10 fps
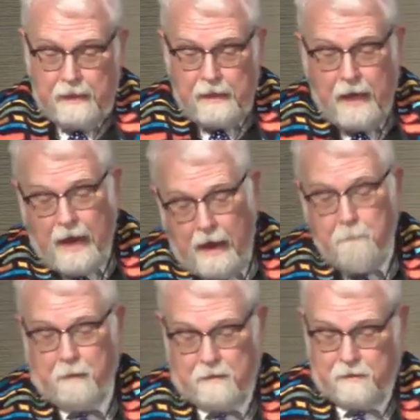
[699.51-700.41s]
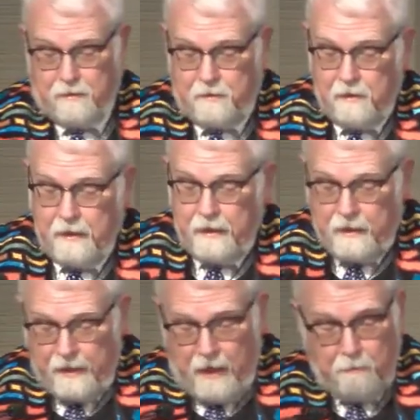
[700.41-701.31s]
It happens
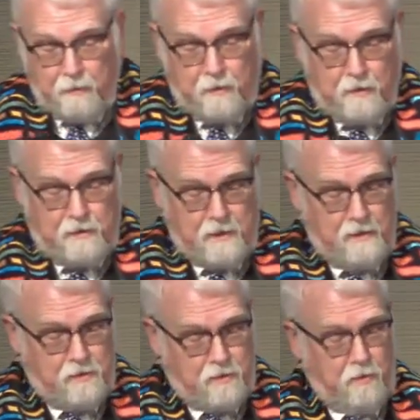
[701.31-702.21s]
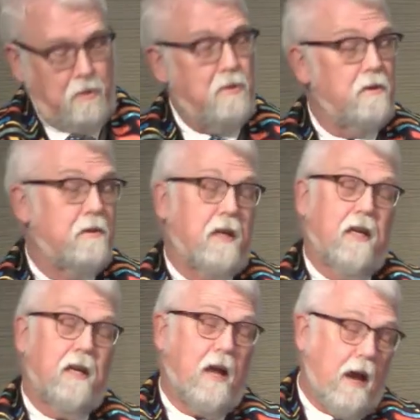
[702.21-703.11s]
in neighborhoods and schools,
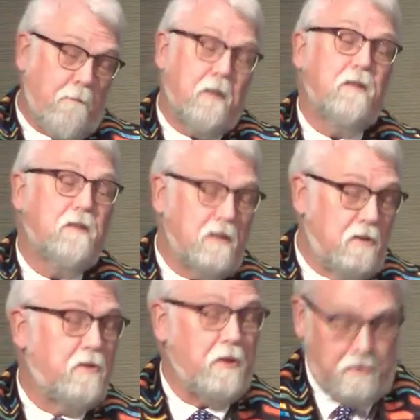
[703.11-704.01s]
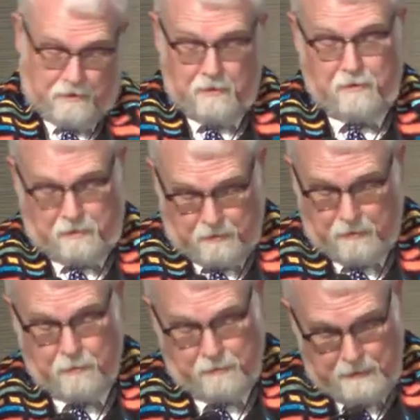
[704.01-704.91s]
and it happens in churches
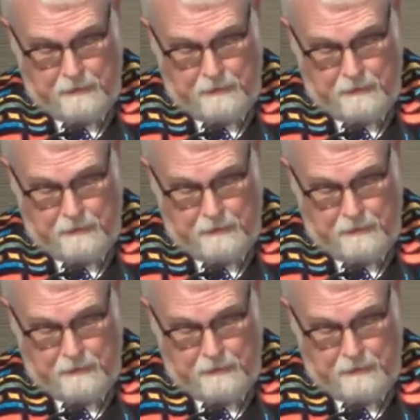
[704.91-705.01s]
too.